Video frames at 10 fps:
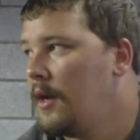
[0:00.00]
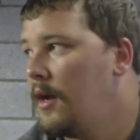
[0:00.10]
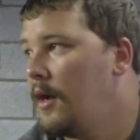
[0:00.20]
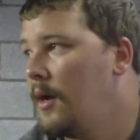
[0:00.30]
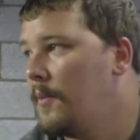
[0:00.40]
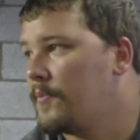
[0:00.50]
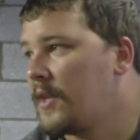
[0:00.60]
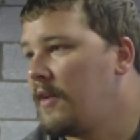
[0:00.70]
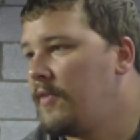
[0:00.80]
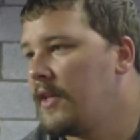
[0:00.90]

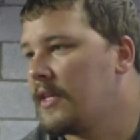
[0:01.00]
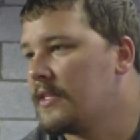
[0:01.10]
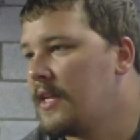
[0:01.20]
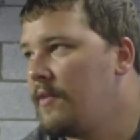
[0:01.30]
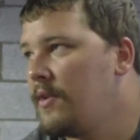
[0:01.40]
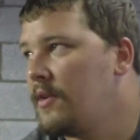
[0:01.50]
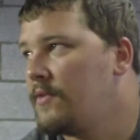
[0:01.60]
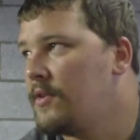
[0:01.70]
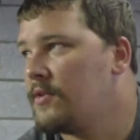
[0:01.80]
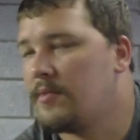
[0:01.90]
I felt like it's heavy enough
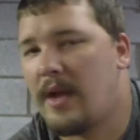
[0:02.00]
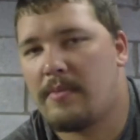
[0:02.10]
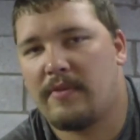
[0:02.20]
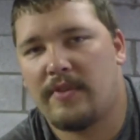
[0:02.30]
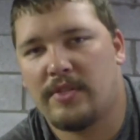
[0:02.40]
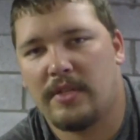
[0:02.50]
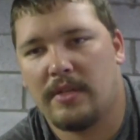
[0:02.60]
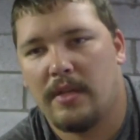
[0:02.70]
to do some hybrid fishing,